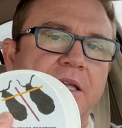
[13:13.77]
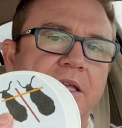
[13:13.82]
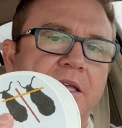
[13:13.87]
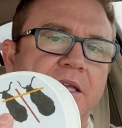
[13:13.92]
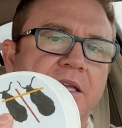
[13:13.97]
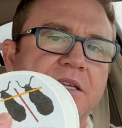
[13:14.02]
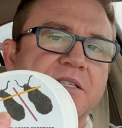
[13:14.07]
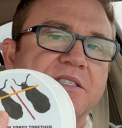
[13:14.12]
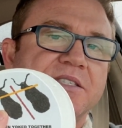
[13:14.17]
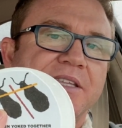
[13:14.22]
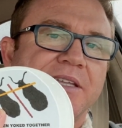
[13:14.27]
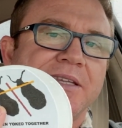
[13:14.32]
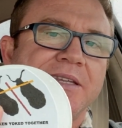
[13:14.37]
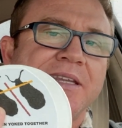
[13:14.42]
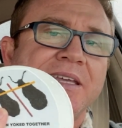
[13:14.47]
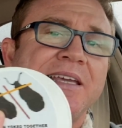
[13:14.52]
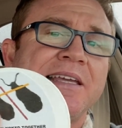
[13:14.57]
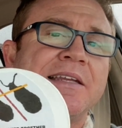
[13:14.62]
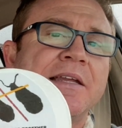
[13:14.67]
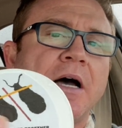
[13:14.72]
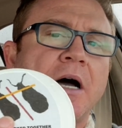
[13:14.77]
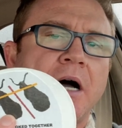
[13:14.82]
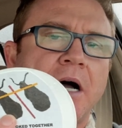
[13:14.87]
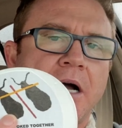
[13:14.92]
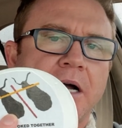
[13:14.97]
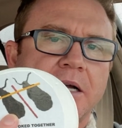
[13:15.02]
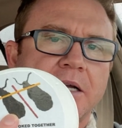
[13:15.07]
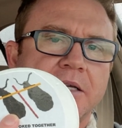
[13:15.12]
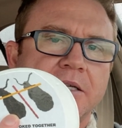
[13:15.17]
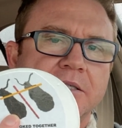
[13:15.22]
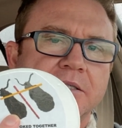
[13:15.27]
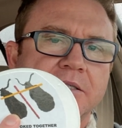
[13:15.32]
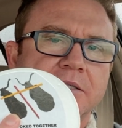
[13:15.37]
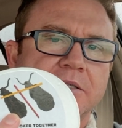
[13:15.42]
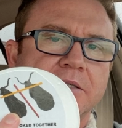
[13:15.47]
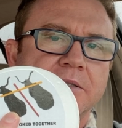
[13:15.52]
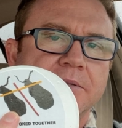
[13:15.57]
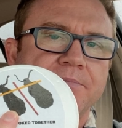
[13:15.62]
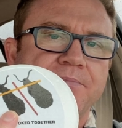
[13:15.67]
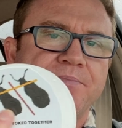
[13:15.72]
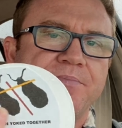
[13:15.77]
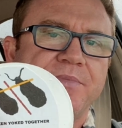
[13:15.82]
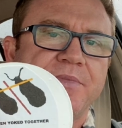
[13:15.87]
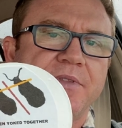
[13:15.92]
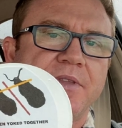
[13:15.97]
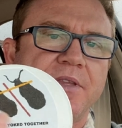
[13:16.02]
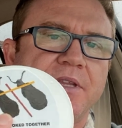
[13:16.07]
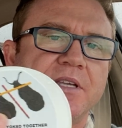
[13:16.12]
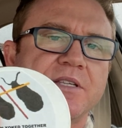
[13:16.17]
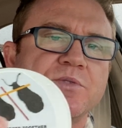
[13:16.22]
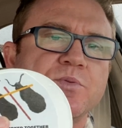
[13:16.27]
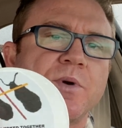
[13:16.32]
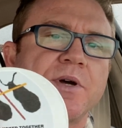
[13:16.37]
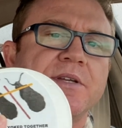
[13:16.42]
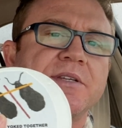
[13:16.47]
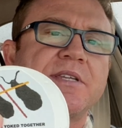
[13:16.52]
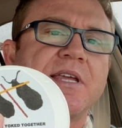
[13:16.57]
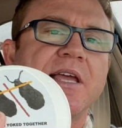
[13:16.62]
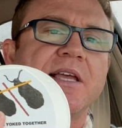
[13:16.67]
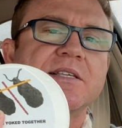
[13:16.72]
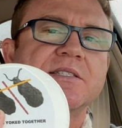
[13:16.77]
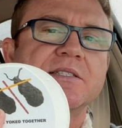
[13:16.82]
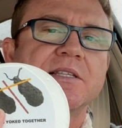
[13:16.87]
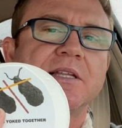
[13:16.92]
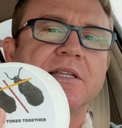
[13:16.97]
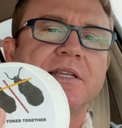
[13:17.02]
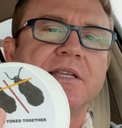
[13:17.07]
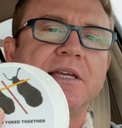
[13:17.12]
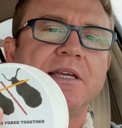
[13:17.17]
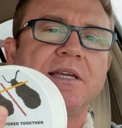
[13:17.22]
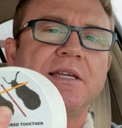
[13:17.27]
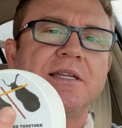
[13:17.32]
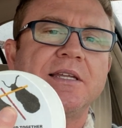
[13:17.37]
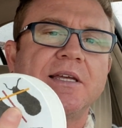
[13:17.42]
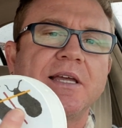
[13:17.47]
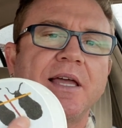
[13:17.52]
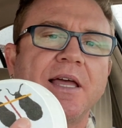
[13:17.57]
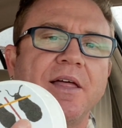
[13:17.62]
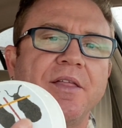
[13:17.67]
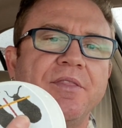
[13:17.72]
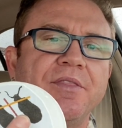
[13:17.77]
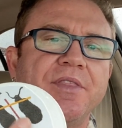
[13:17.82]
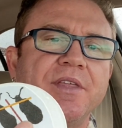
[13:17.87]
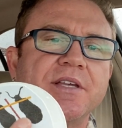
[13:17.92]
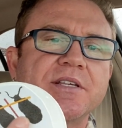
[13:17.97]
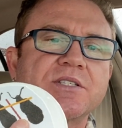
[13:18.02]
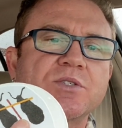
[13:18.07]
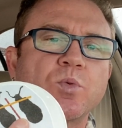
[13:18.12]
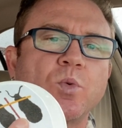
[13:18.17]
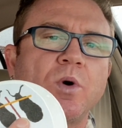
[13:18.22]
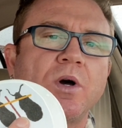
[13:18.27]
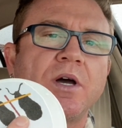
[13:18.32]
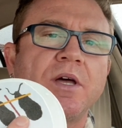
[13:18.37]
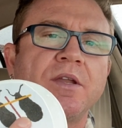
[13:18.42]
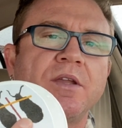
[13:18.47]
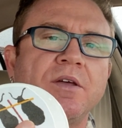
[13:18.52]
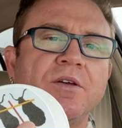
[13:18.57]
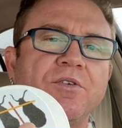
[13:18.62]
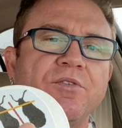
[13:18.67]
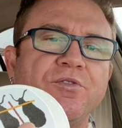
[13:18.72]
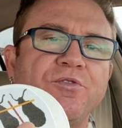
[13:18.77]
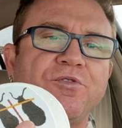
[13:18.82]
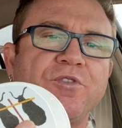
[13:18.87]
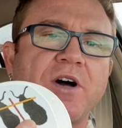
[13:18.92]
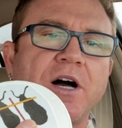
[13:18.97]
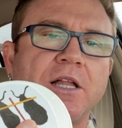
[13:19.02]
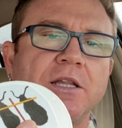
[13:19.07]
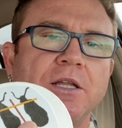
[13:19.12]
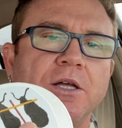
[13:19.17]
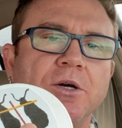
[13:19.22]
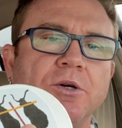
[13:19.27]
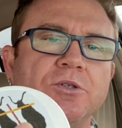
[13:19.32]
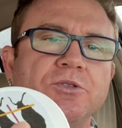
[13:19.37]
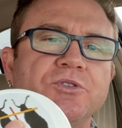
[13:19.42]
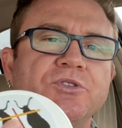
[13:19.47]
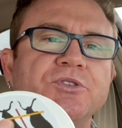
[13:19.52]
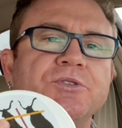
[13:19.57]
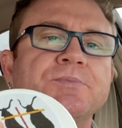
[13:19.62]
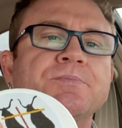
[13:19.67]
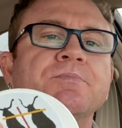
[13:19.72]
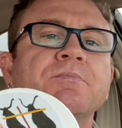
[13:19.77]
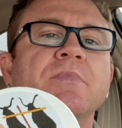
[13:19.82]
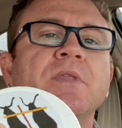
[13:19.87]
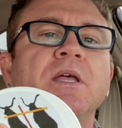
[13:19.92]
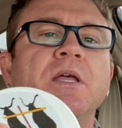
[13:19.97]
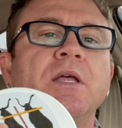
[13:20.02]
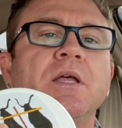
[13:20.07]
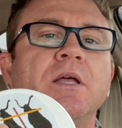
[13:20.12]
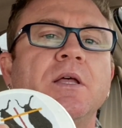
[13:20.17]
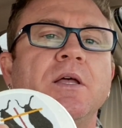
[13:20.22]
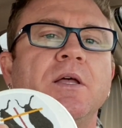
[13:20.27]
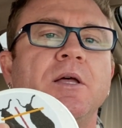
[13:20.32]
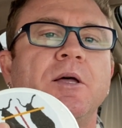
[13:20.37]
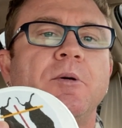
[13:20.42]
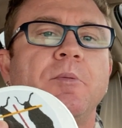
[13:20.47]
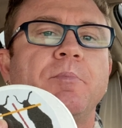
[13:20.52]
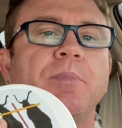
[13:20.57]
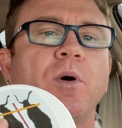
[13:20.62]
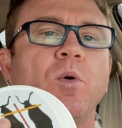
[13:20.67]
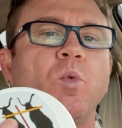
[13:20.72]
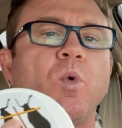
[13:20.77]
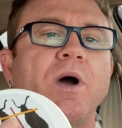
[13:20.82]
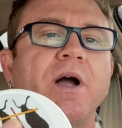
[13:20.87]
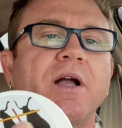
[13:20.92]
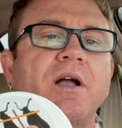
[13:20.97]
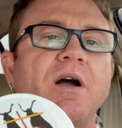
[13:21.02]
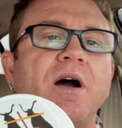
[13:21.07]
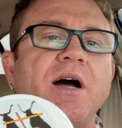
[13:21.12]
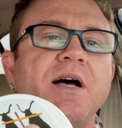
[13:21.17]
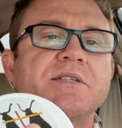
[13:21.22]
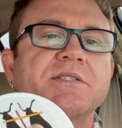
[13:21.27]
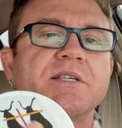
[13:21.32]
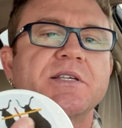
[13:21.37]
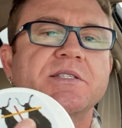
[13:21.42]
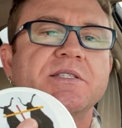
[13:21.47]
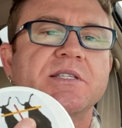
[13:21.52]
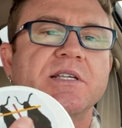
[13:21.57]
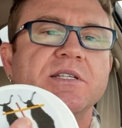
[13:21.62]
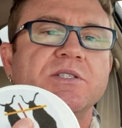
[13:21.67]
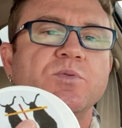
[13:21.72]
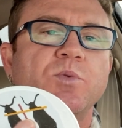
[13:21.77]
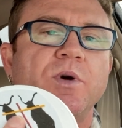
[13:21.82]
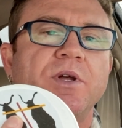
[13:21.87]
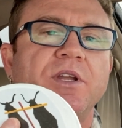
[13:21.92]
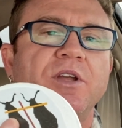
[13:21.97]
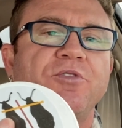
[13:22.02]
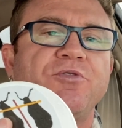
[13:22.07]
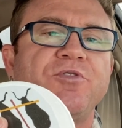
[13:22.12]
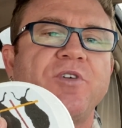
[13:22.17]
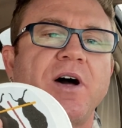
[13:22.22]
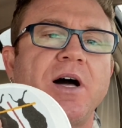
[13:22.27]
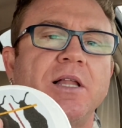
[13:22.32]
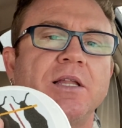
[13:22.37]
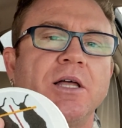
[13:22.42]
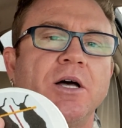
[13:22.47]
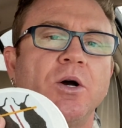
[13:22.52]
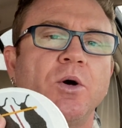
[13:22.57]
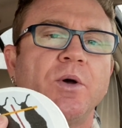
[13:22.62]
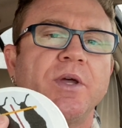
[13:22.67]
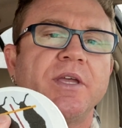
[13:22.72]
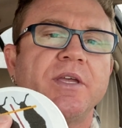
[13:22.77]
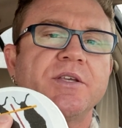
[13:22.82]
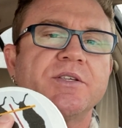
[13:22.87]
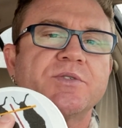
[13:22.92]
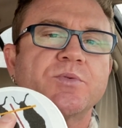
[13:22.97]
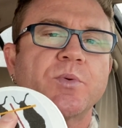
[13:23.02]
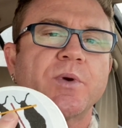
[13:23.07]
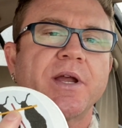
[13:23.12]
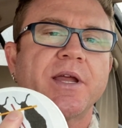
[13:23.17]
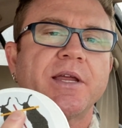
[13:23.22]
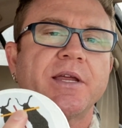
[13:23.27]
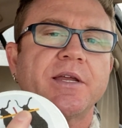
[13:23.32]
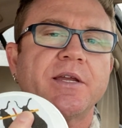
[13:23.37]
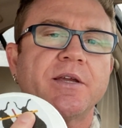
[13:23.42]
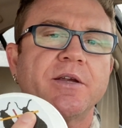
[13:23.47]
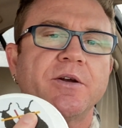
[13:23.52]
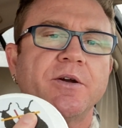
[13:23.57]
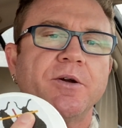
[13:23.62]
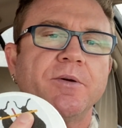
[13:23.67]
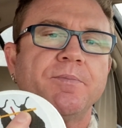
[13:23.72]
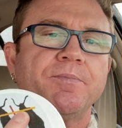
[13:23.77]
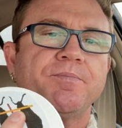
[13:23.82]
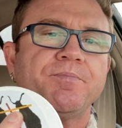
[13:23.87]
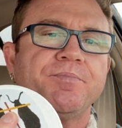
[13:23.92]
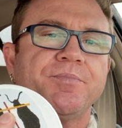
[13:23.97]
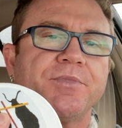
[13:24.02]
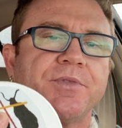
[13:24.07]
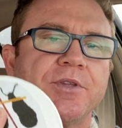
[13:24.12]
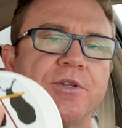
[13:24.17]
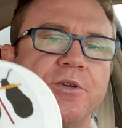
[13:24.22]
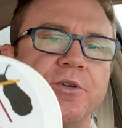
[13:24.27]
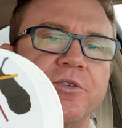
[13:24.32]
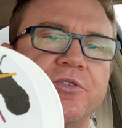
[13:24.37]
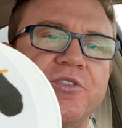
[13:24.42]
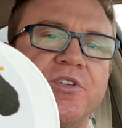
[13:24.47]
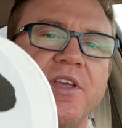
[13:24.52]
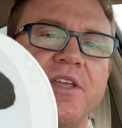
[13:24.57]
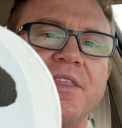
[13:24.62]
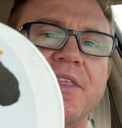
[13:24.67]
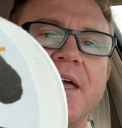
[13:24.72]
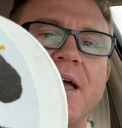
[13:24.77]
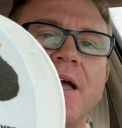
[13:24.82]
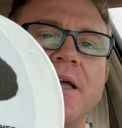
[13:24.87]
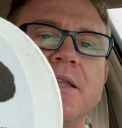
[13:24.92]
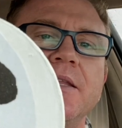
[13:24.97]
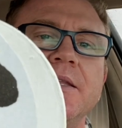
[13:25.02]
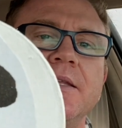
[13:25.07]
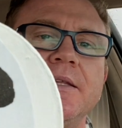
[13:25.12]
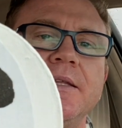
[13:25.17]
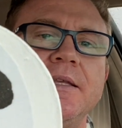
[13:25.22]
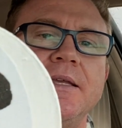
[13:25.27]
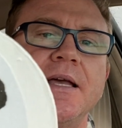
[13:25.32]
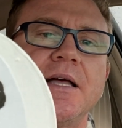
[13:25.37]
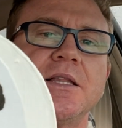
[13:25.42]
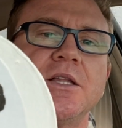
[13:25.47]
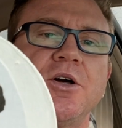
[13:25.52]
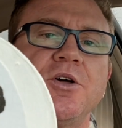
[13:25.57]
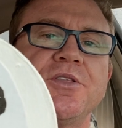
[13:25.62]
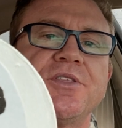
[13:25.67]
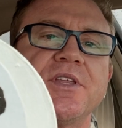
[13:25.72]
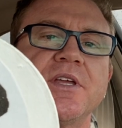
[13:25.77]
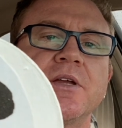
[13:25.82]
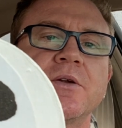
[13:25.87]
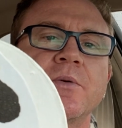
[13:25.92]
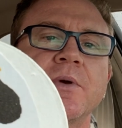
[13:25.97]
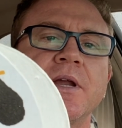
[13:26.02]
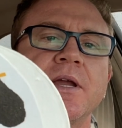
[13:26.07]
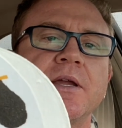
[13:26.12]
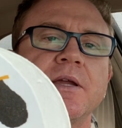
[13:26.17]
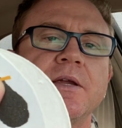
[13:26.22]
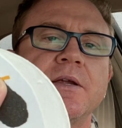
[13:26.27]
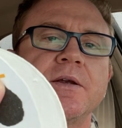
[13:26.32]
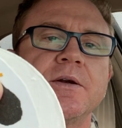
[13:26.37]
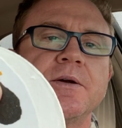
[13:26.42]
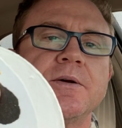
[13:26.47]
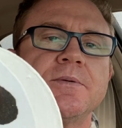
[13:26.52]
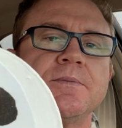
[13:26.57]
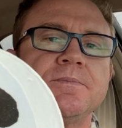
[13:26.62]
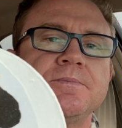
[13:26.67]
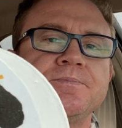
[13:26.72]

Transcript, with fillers: is the lead ox. This one takes the lead and this one follows. But what causes this one to follow is right here. Do you see that yellow thing right here?